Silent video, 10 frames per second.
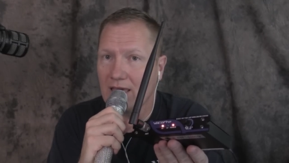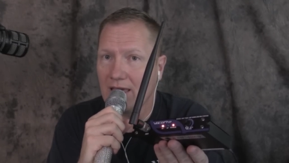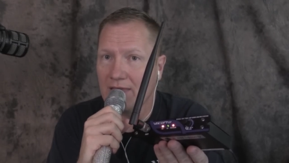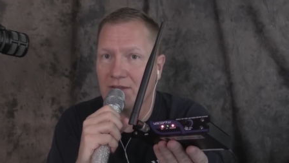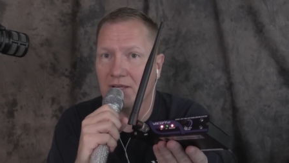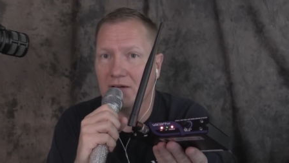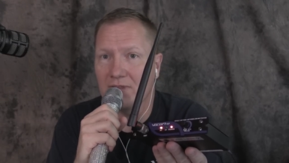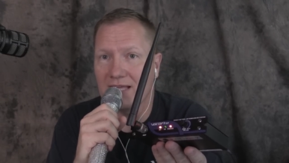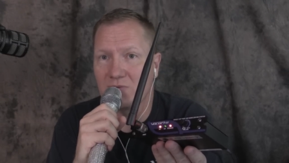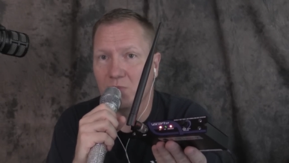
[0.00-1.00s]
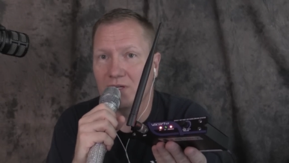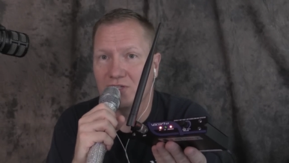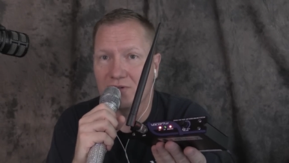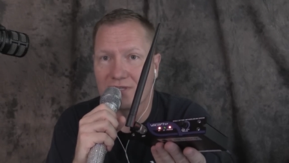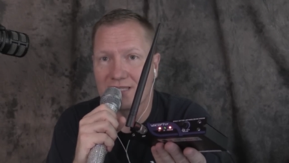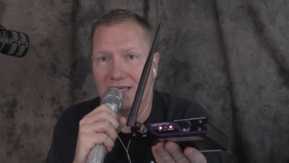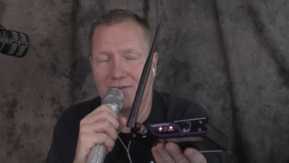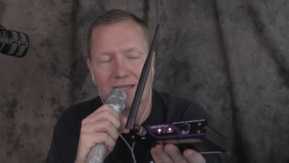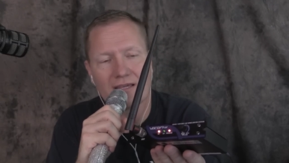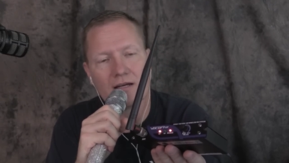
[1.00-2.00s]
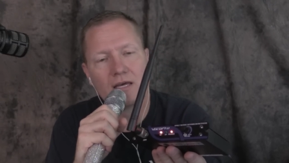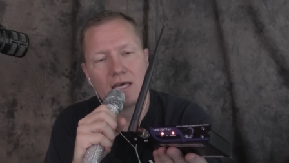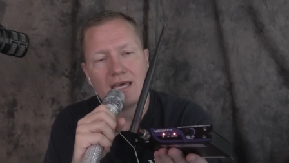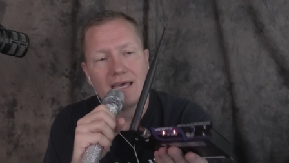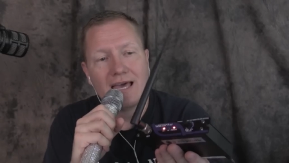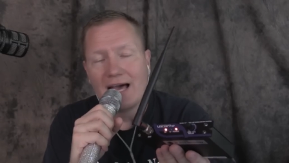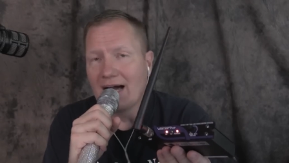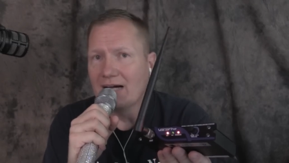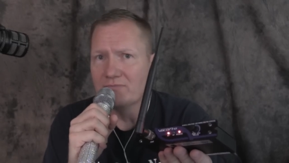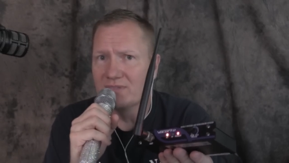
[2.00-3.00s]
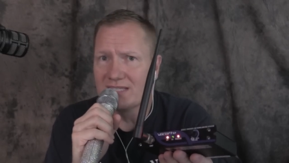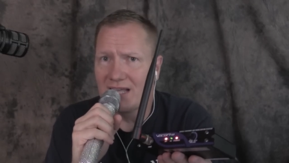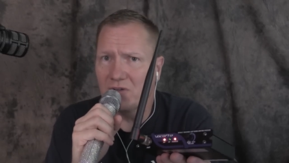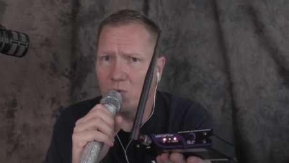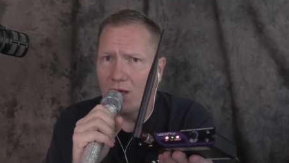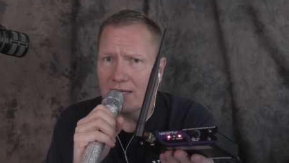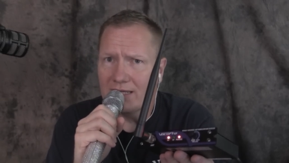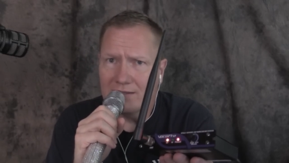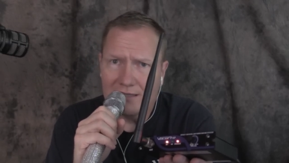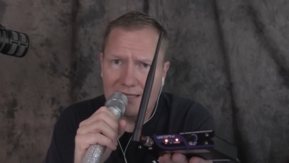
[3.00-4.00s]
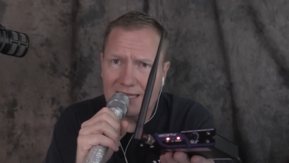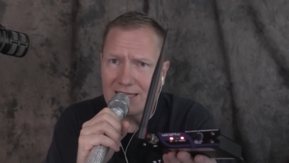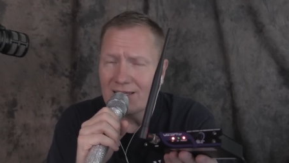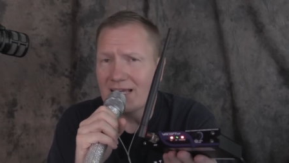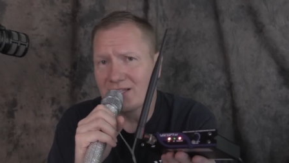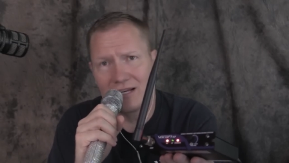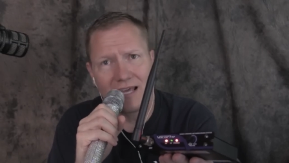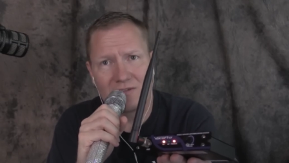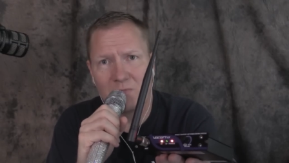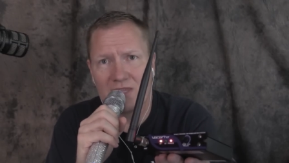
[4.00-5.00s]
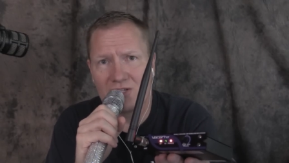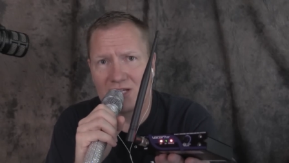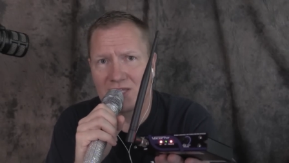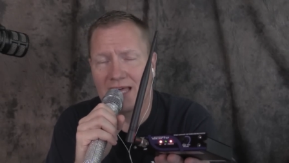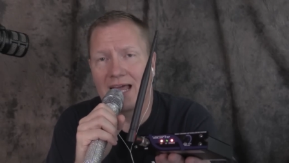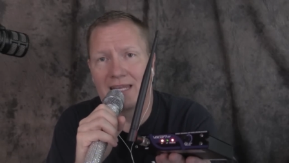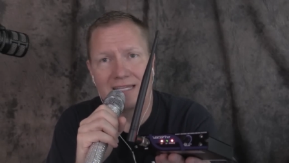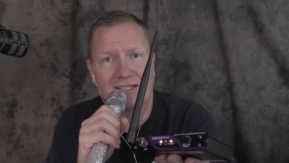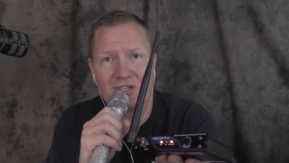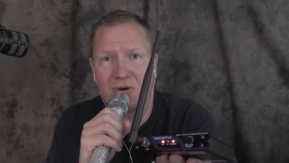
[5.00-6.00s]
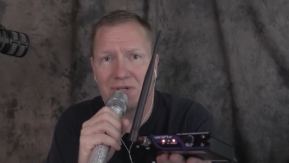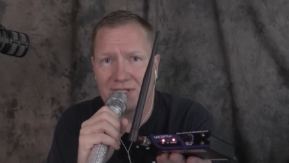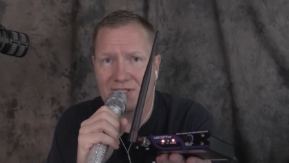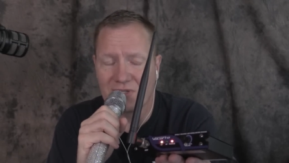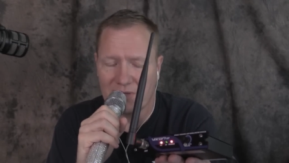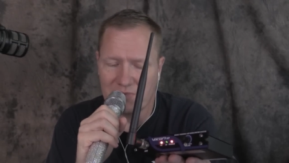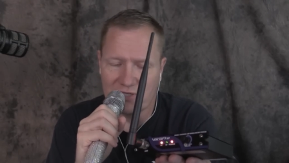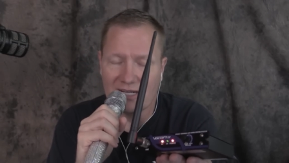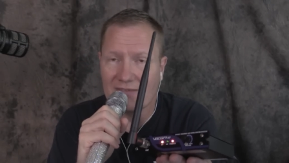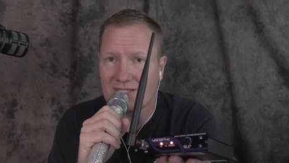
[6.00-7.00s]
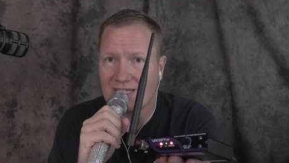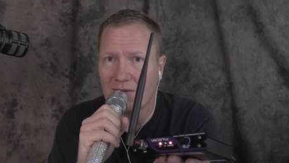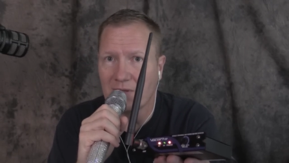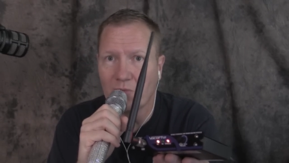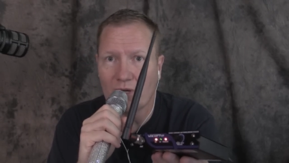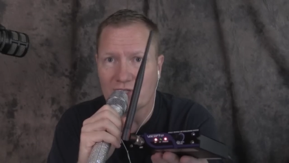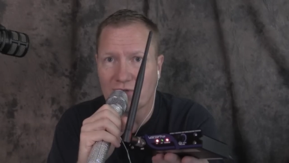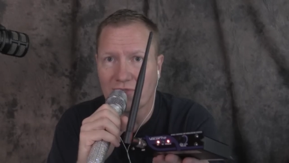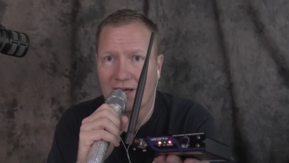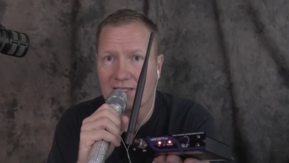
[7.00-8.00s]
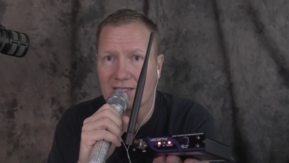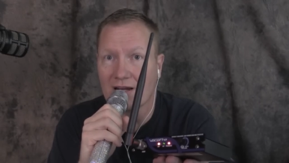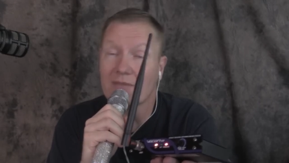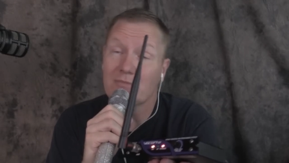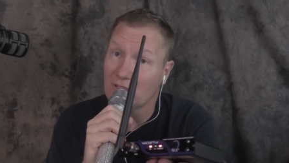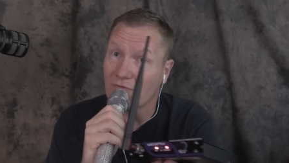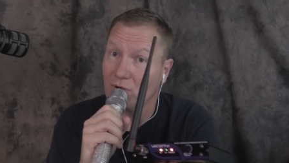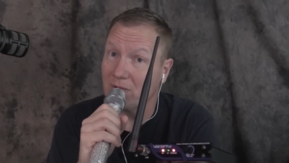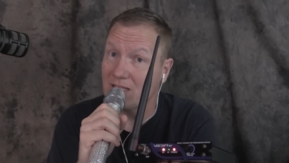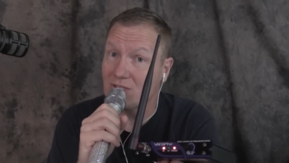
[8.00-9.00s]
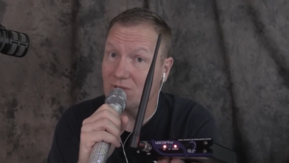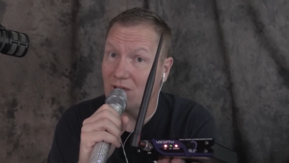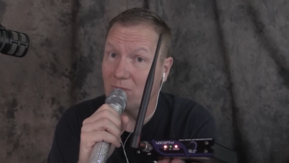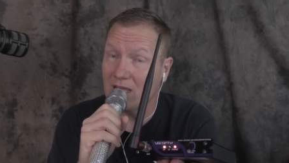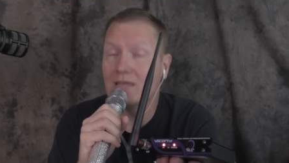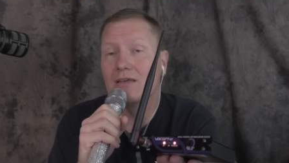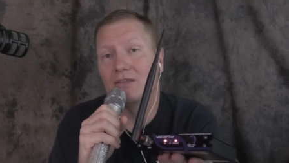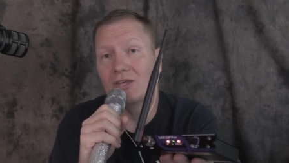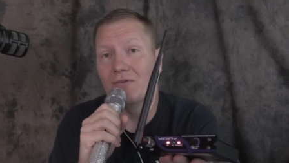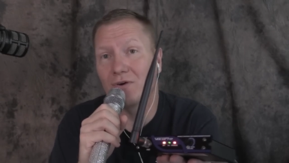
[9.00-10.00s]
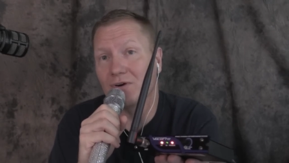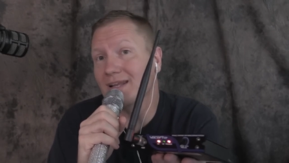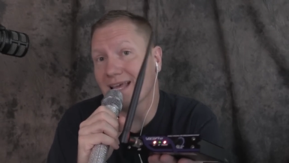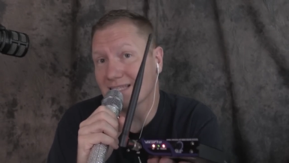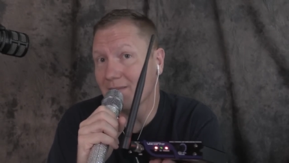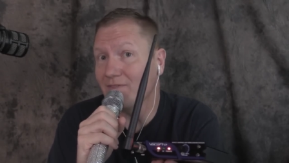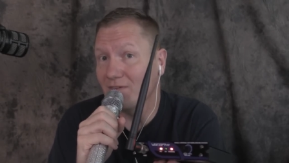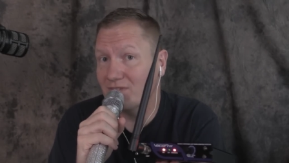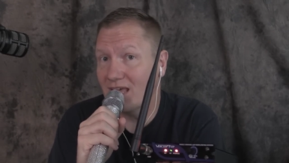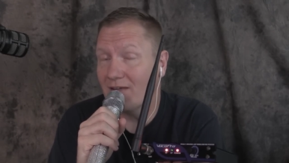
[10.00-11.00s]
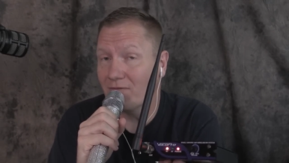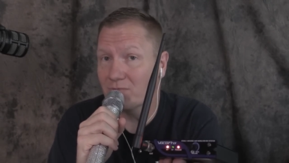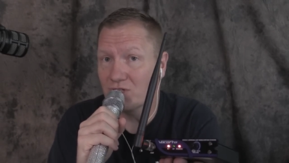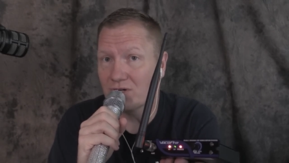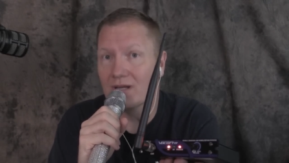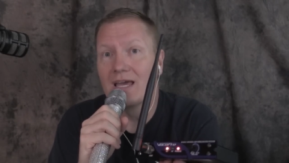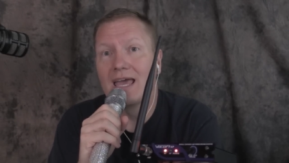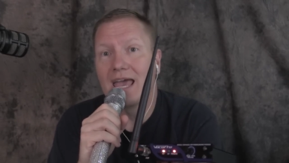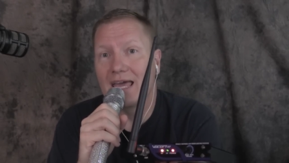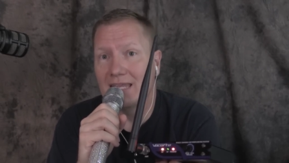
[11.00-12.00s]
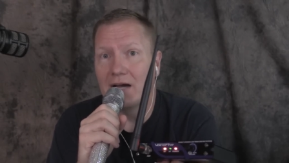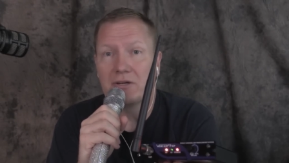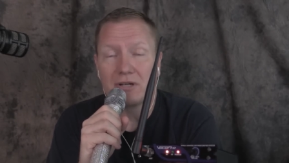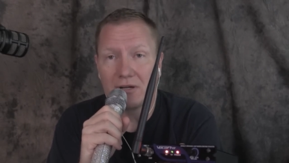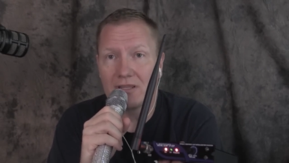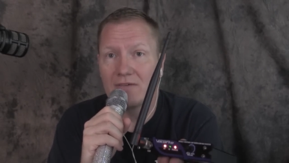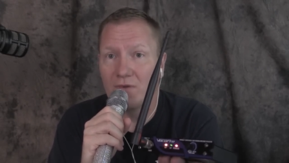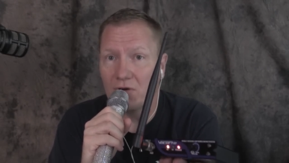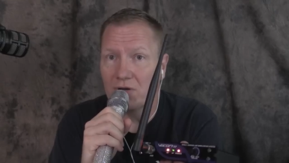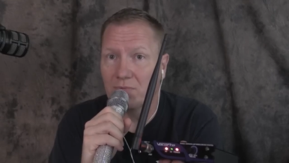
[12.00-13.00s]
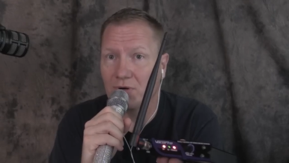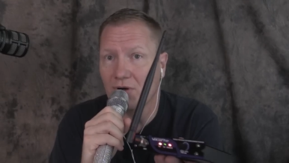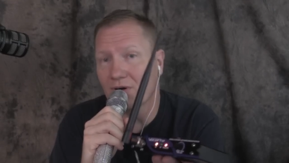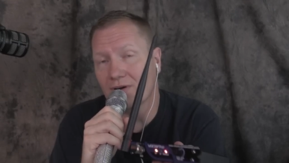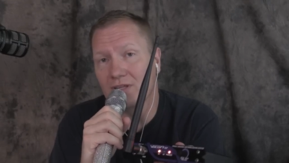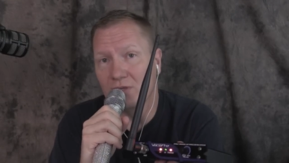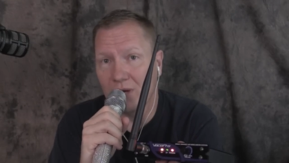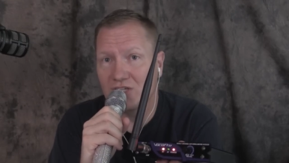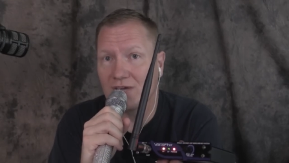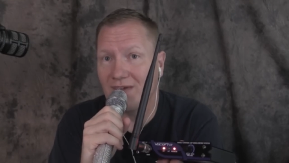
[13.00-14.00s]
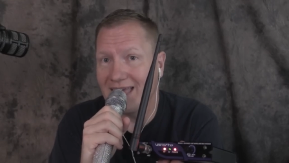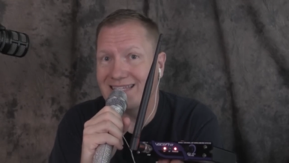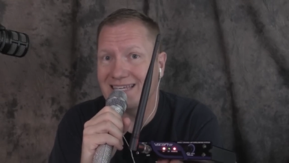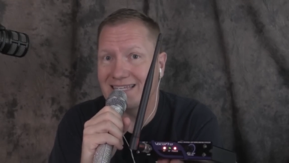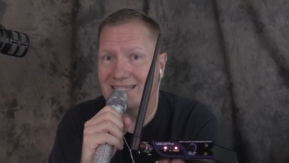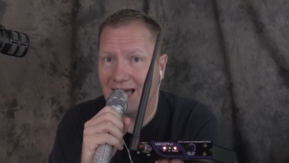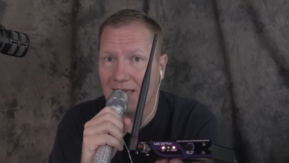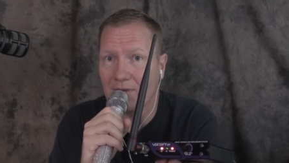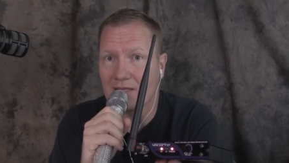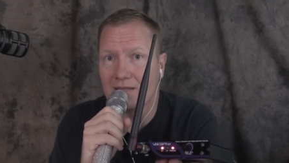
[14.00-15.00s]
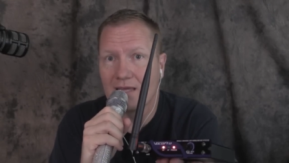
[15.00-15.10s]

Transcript: And there you go. That's what you're seeing right there. Uh, sound quality, you guys are going to have to be the judge of that. And I need to know in a description. You're going to have to tell me what your thoughts are. You've heard my studio mic. You've heard an S M fifty-eight from Shure. And now you're hearing the VocoPro U H F eighteen Diamond.